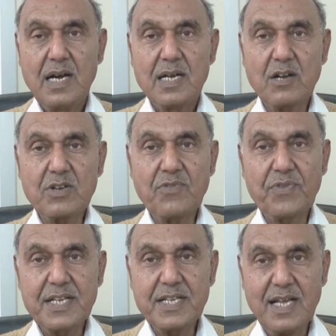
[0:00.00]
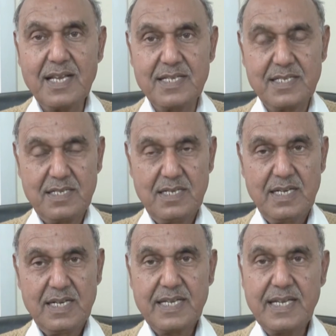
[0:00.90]
Now, differential is
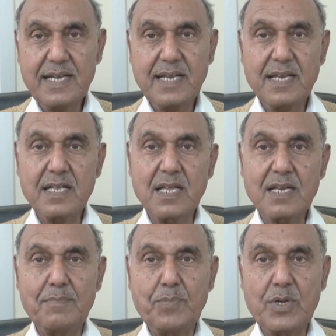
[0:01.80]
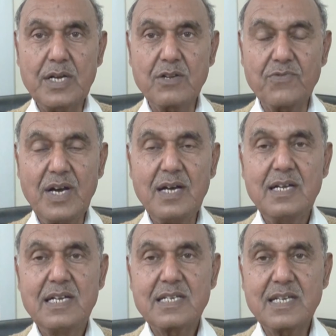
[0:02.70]
yet another component of the
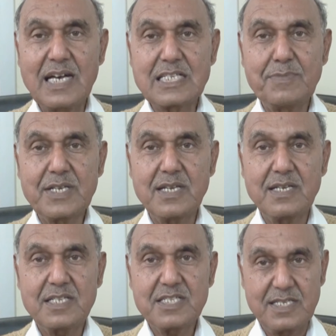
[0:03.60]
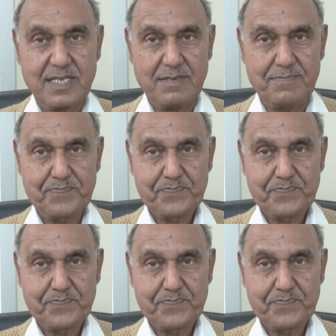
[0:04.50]
transmission system.